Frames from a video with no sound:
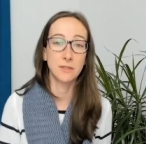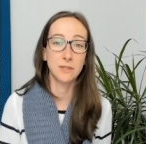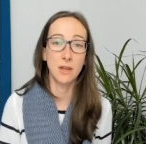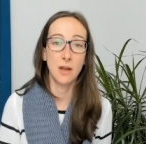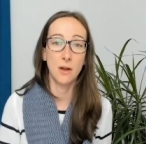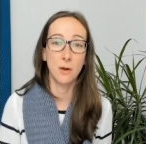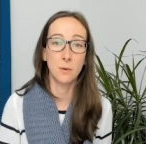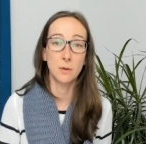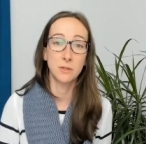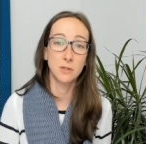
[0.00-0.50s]

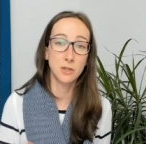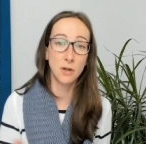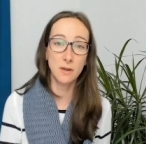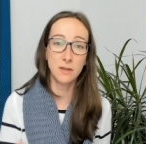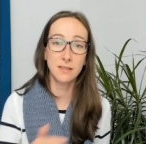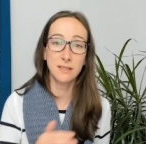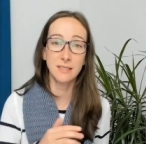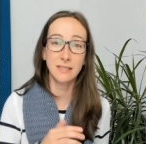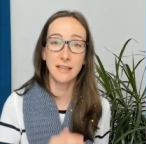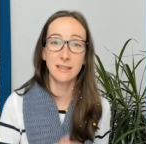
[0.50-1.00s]
so
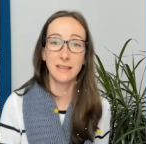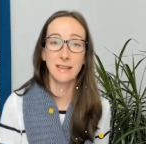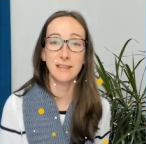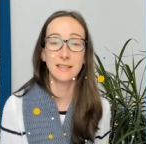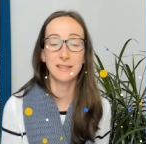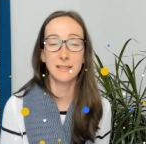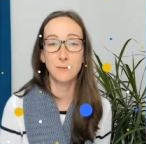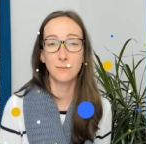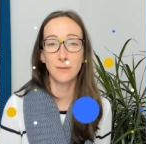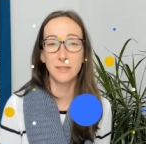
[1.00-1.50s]
join us at the
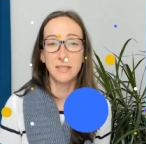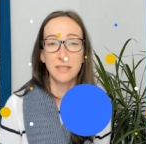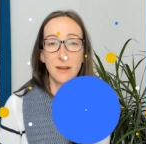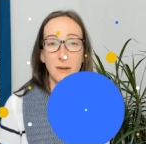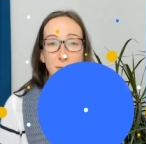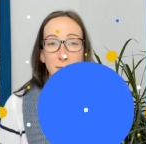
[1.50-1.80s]
end of the video